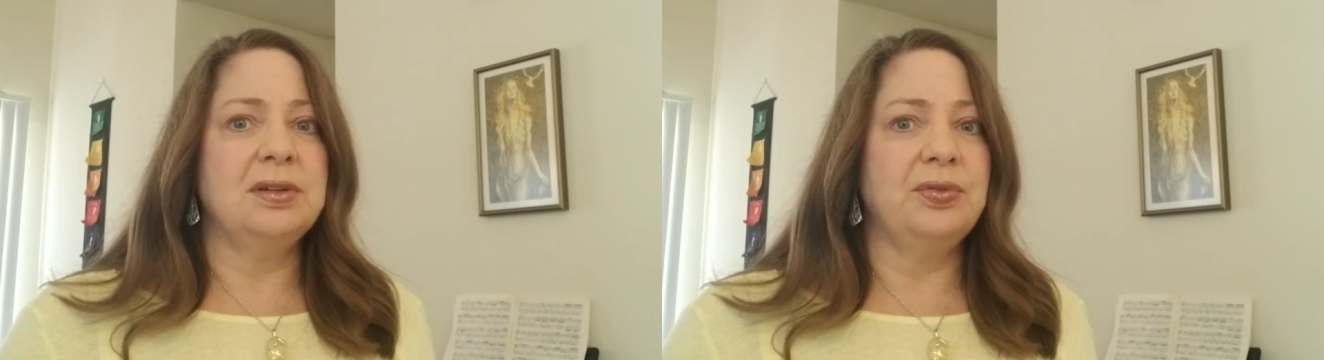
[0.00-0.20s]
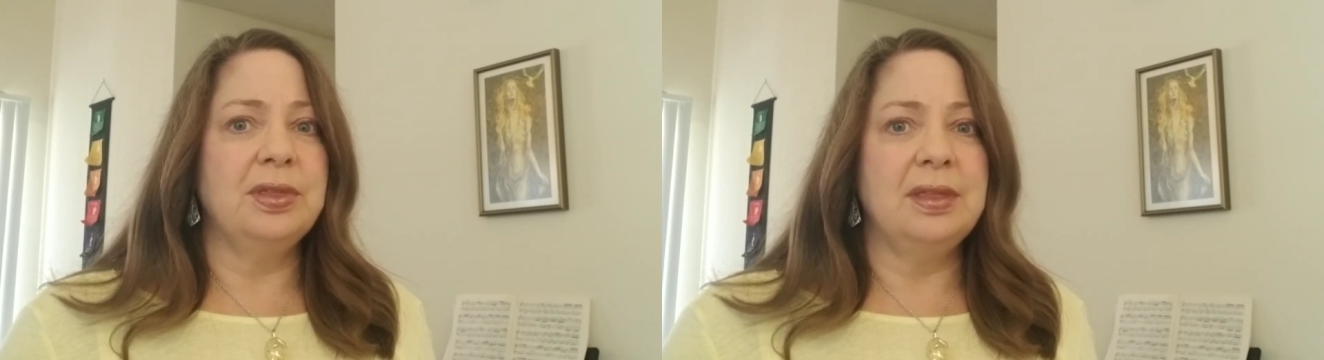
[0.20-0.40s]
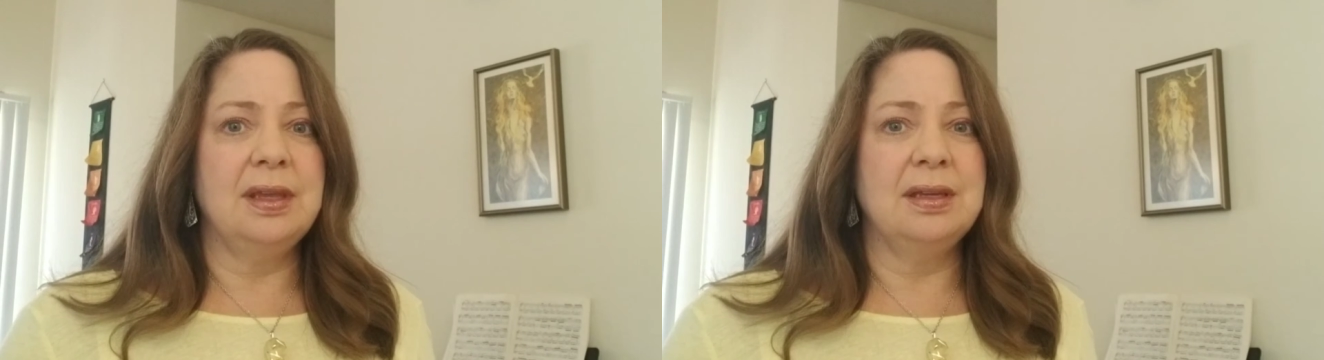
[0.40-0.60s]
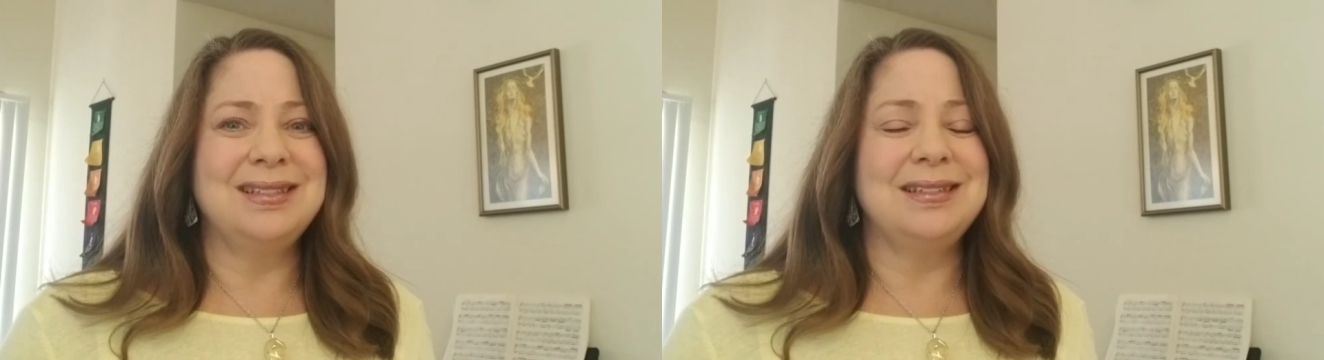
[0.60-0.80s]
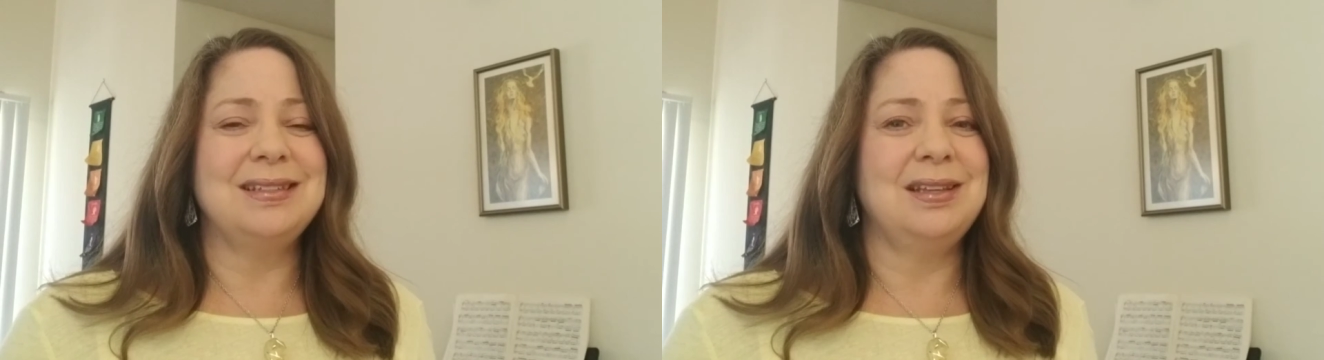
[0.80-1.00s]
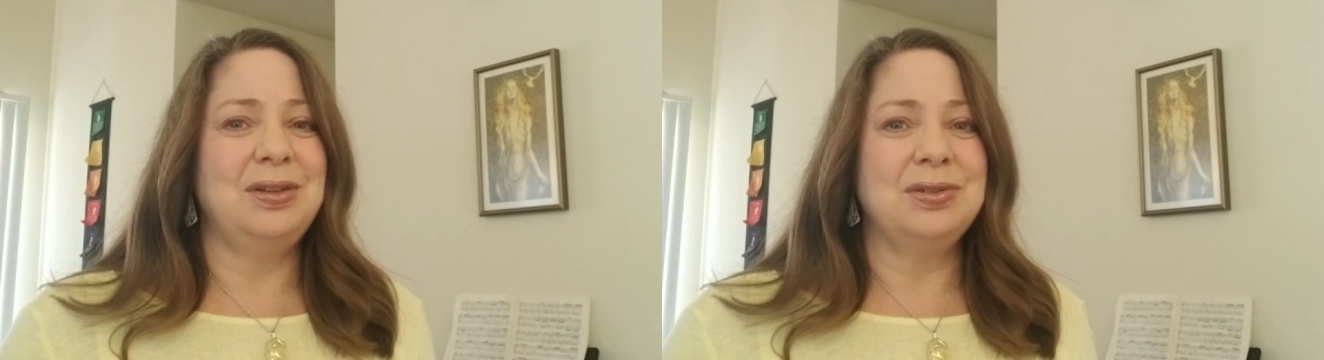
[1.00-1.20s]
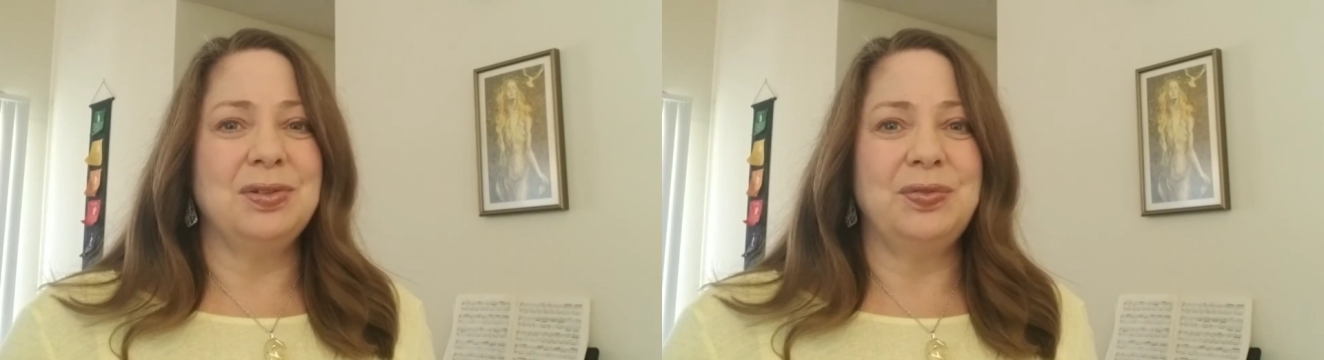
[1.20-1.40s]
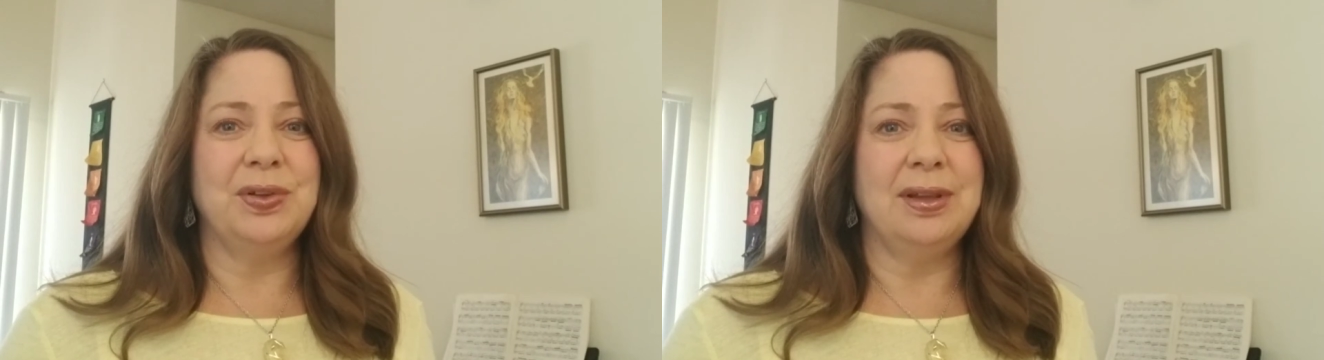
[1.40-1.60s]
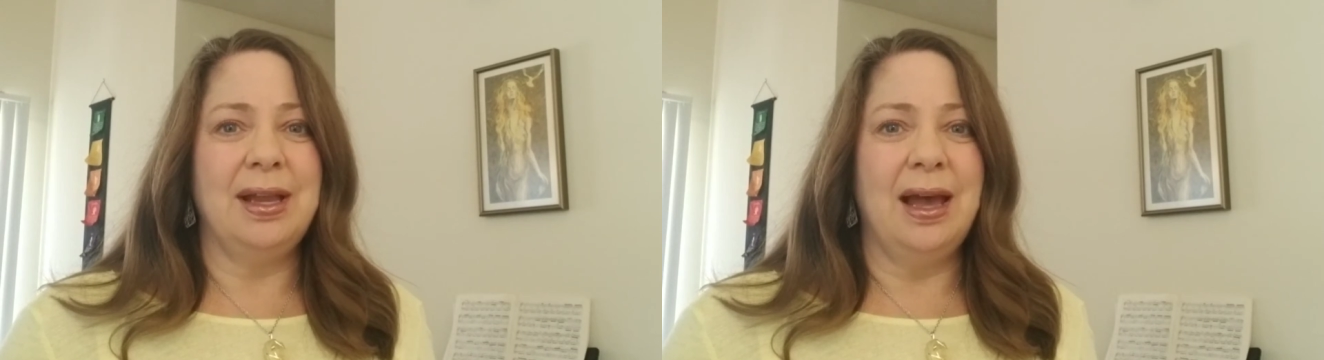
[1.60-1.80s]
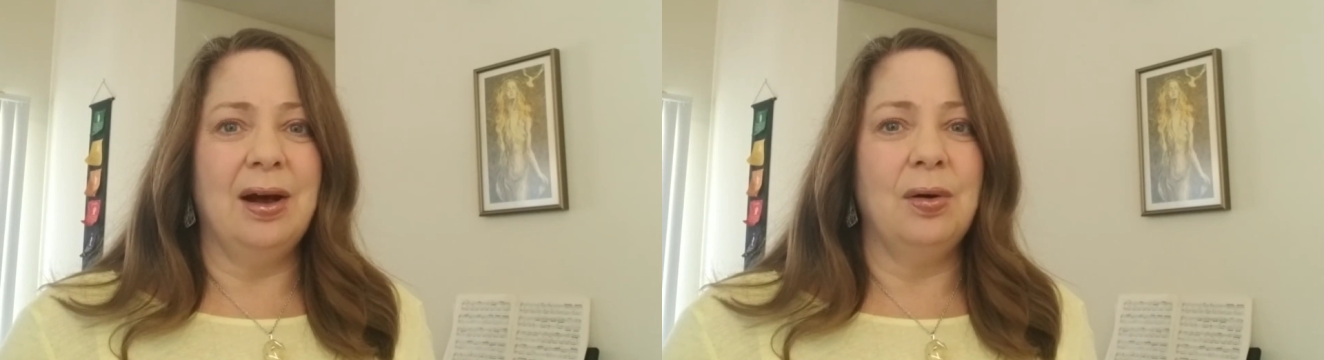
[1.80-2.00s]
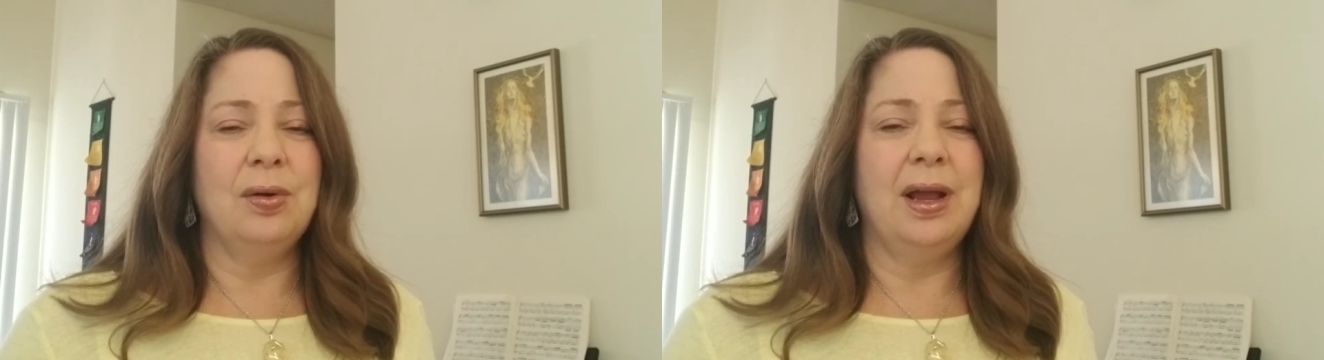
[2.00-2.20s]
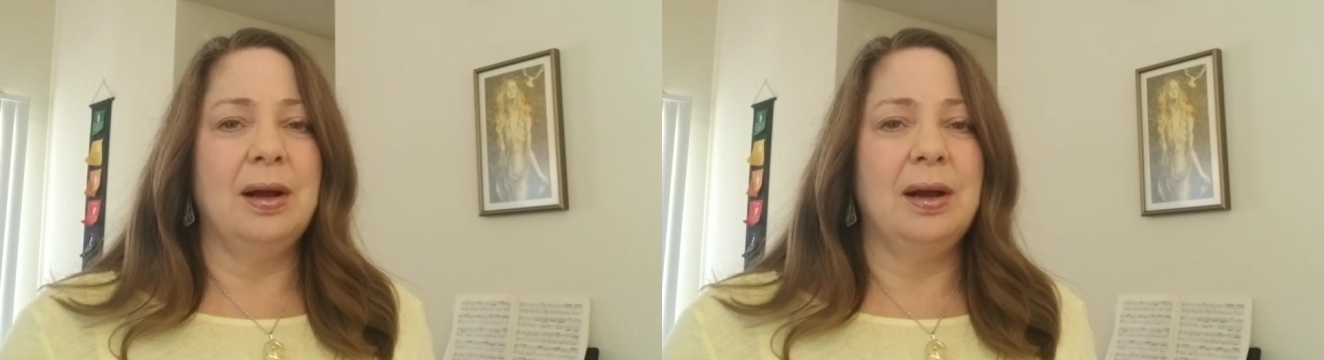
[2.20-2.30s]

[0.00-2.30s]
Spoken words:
different things is the user filling out?